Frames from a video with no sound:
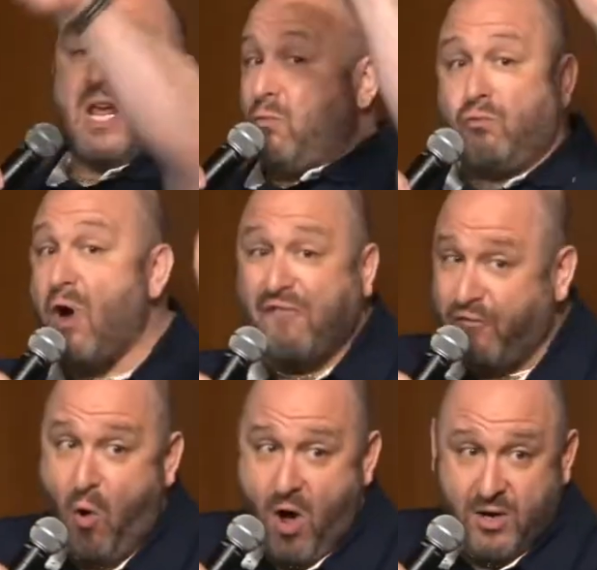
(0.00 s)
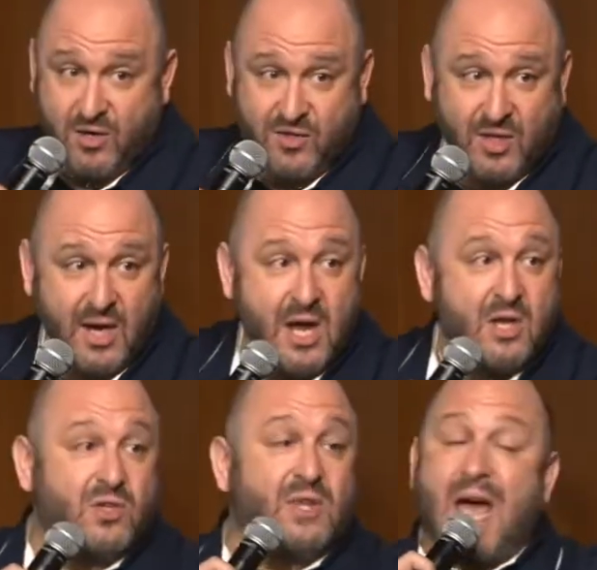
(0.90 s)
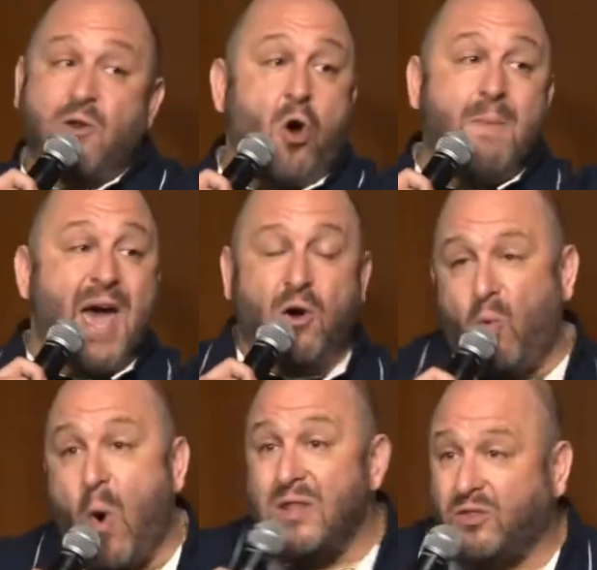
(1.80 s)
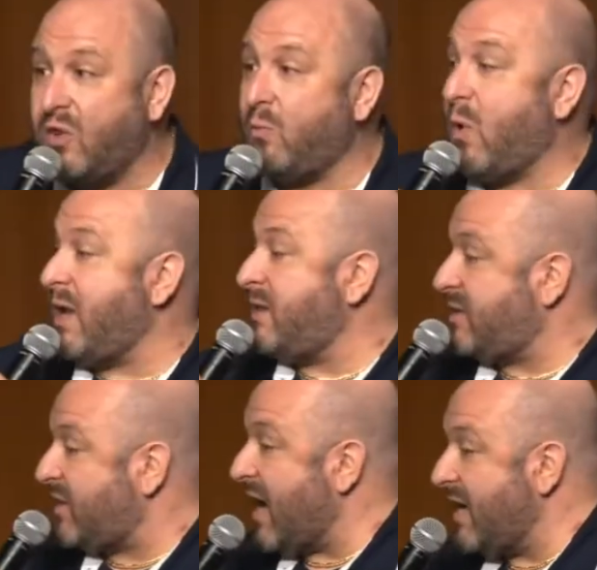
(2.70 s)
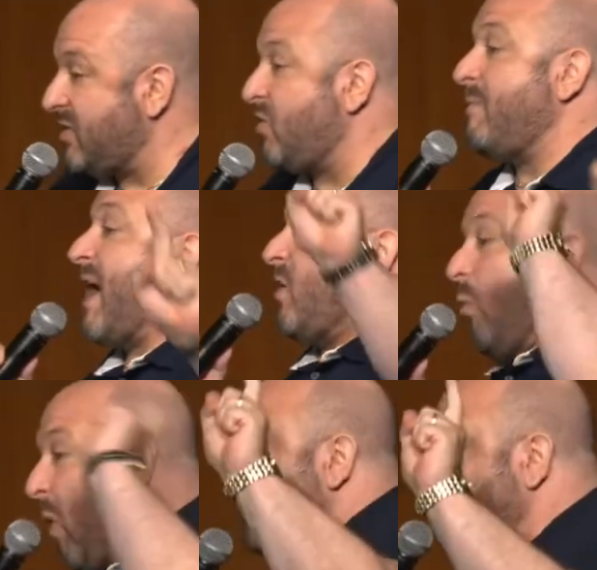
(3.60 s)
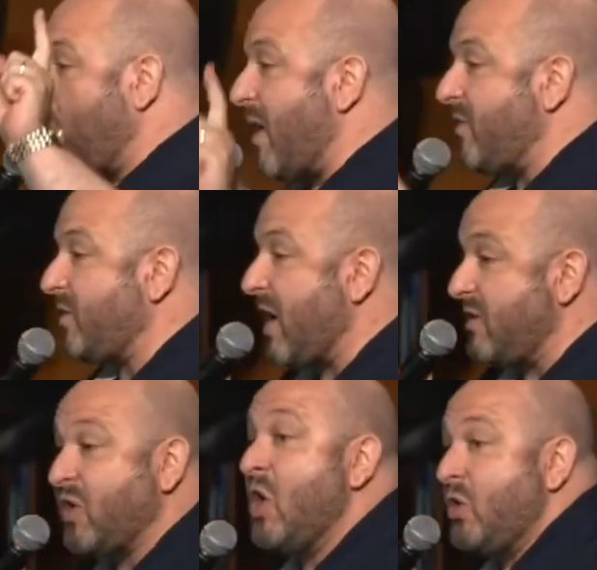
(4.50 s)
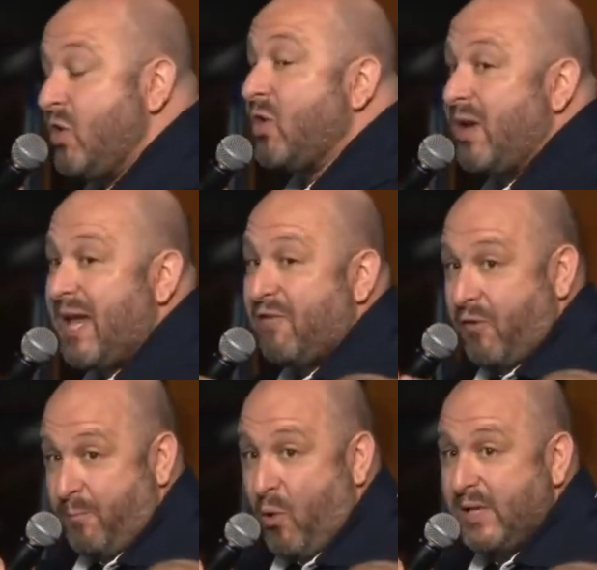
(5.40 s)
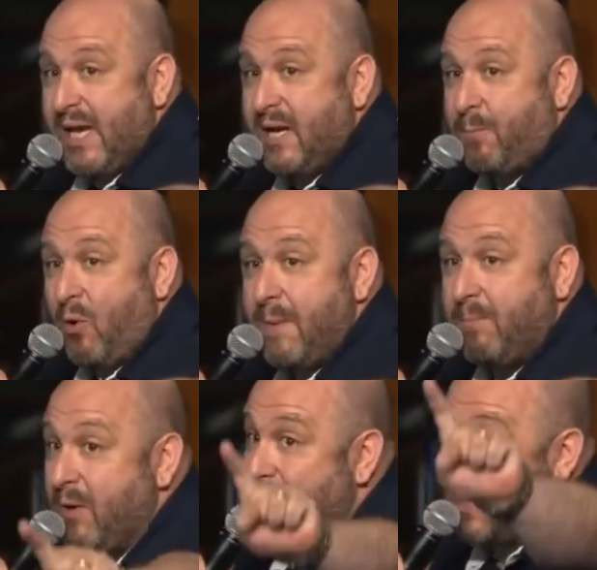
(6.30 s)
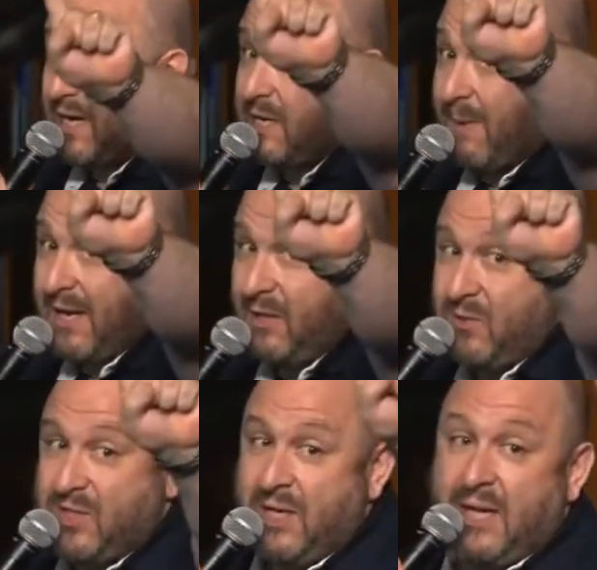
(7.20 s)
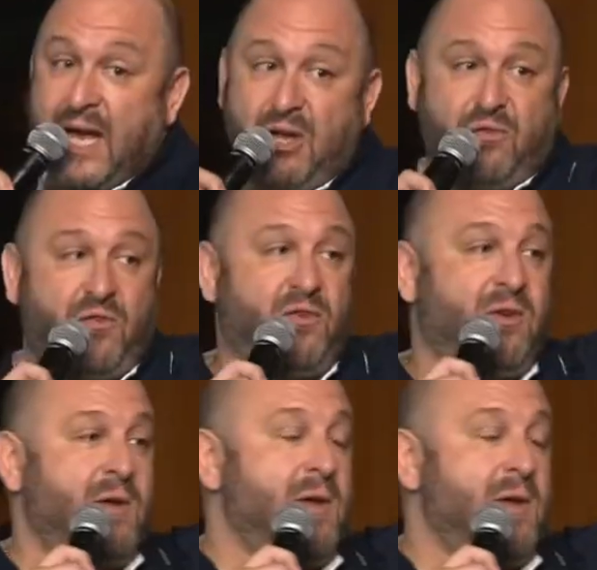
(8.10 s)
in rough waters so that no matter what the wind does, no matter what the weather does, you're going to get from point A to point B without anybody losing a life.